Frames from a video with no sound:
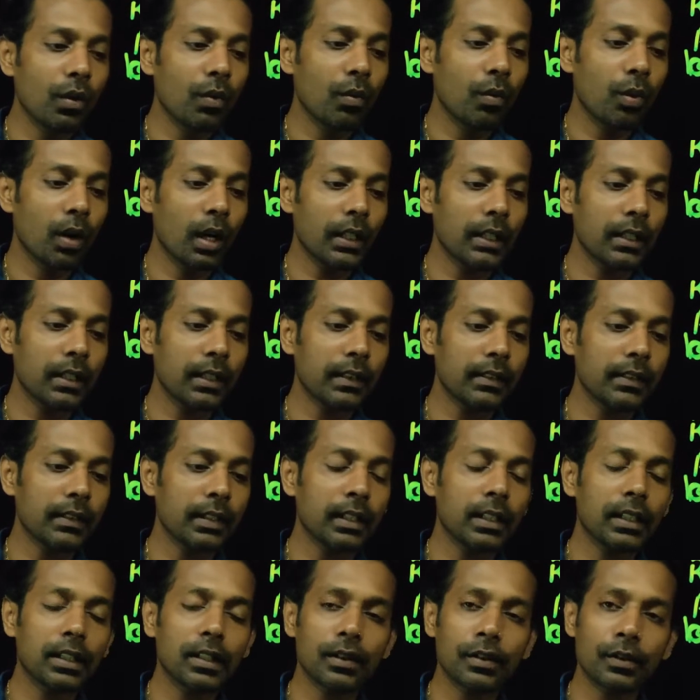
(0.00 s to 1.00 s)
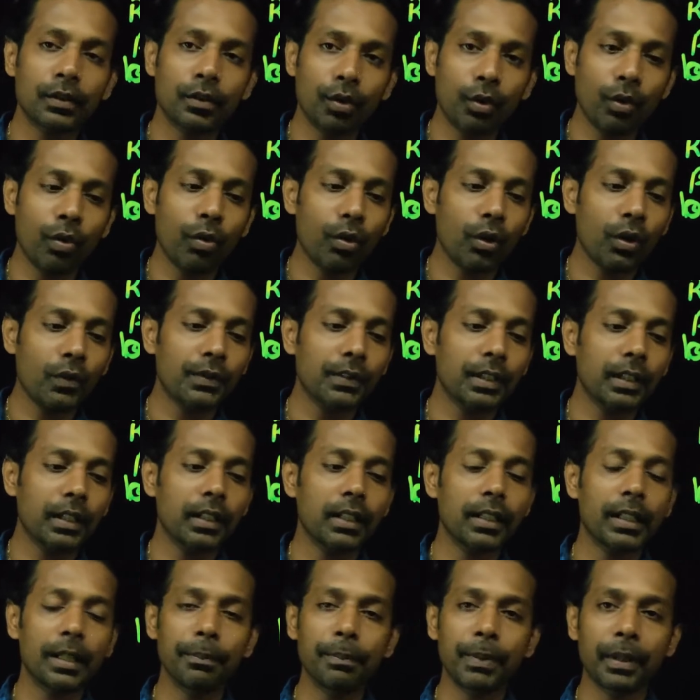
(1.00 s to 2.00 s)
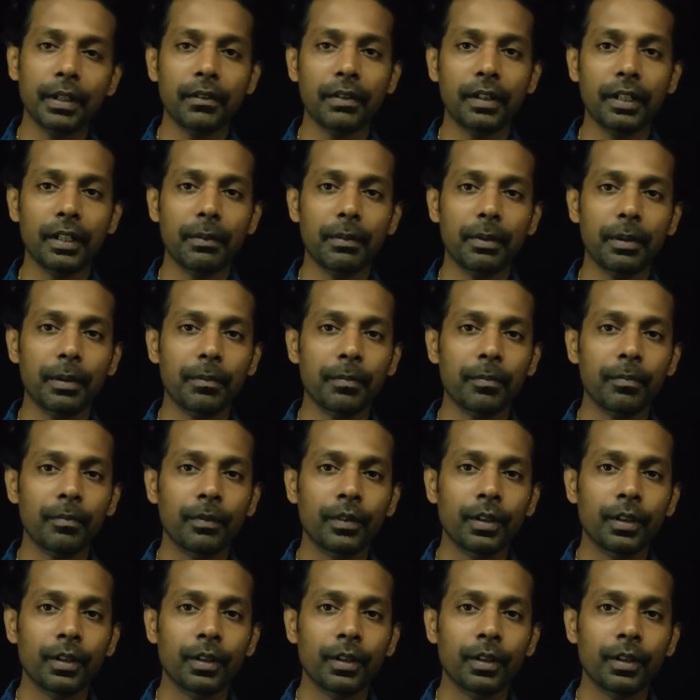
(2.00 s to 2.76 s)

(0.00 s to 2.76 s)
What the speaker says: what is the score of the dependent variable?